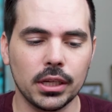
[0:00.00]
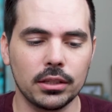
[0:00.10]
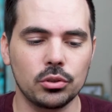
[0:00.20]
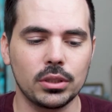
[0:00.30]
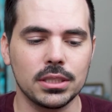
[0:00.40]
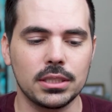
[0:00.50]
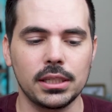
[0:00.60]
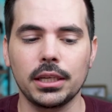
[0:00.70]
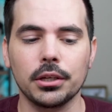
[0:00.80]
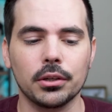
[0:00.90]
As you can see
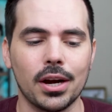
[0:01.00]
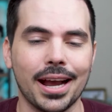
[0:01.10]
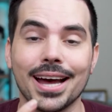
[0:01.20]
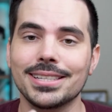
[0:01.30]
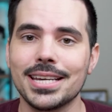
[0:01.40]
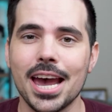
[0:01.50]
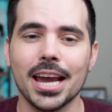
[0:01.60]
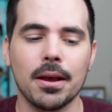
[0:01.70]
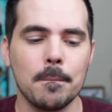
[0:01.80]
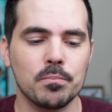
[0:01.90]
here, I got
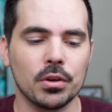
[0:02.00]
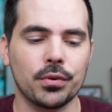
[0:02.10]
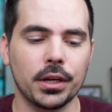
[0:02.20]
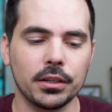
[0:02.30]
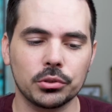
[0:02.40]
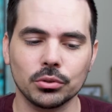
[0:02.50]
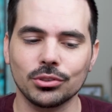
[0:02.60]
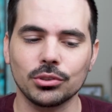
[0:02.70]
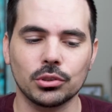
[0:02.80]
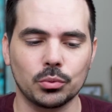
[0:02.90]
tech,
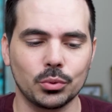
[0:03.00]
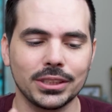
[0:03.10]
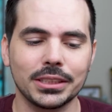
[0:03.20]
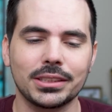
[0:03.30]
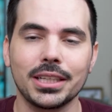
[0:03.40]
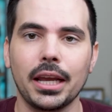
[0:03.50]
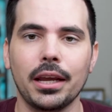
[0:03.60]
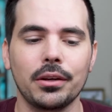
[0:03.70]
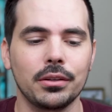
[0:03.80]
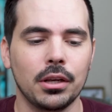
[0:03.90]
financials, real estate,